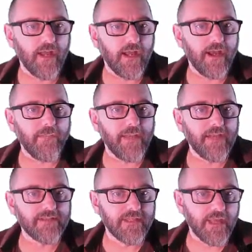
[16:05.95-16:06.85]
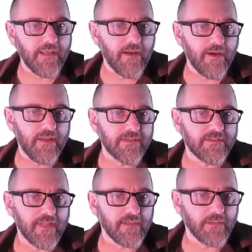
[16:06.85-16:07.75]
has get area,
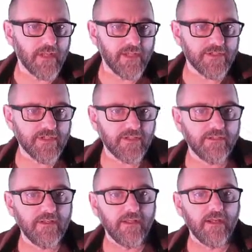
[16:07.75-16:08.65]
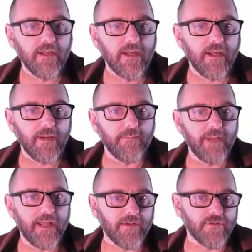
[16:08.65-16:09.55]
set location,
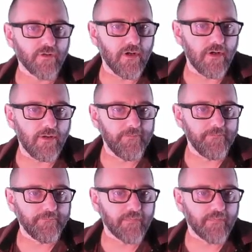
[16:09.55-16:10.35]
and a draw